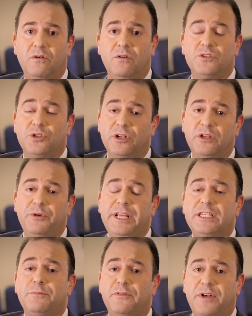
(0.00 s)
Certainly we need
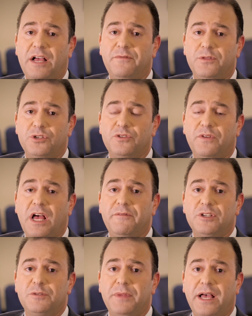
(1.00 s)
to provide for the surviving
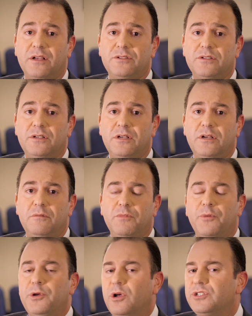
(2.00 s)
spouse, but
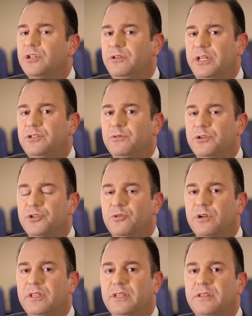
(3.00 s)
we also need to
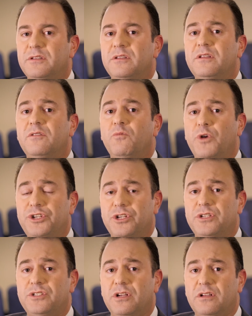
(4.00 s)
ensure that the
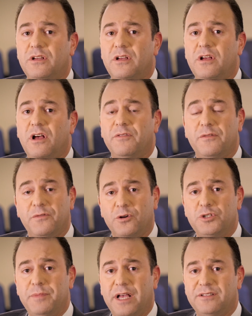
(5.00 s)
wishes of the first
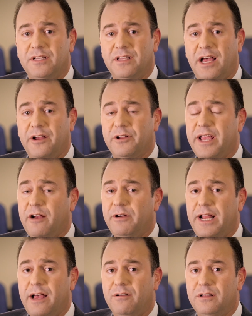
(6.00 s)
spouse to die are carried
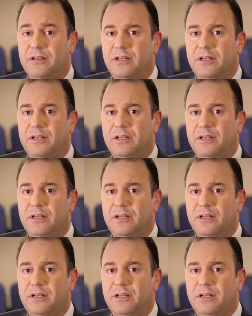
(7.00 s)
out.